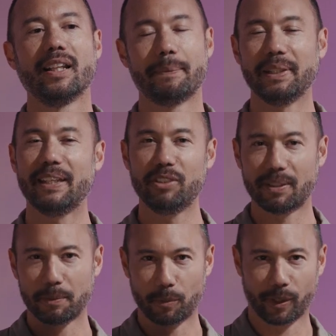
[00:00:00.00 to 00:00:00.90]
let me give you
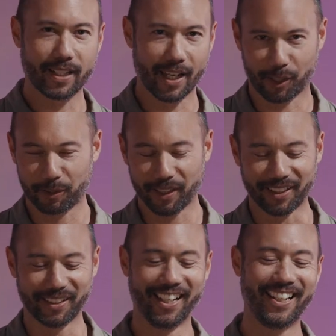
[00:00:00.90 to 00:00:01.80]
something more
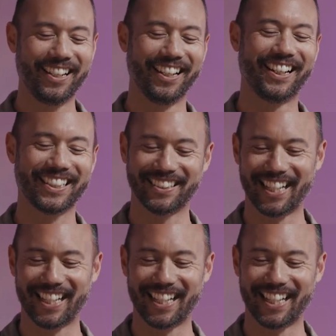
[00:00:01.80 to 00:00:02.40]
concrete, because